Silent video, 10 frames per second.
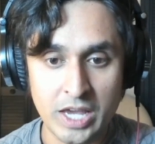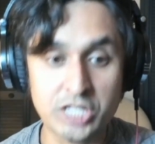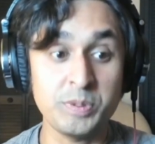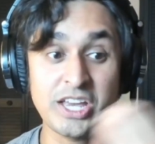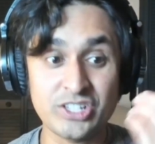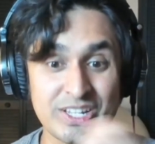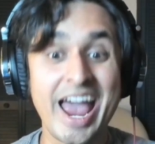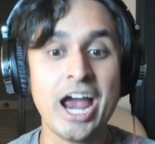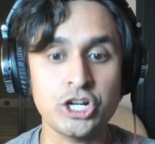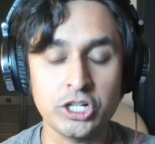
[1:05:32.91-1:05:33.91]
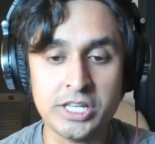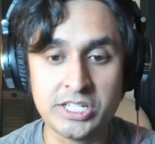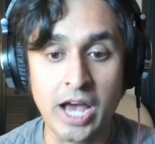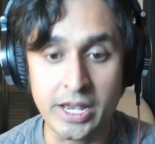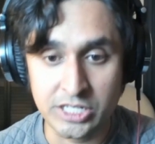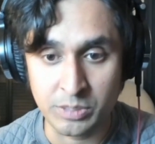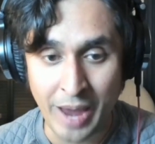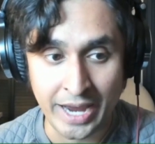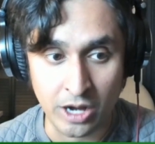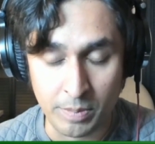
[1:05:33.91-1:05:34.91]
is because there's actually science to
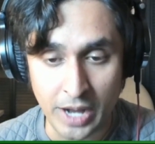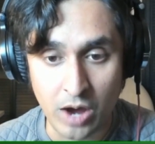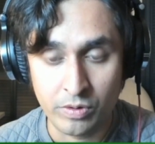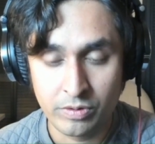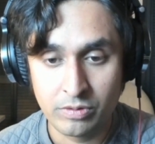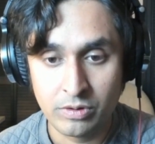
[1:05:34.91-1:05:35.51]
back it up now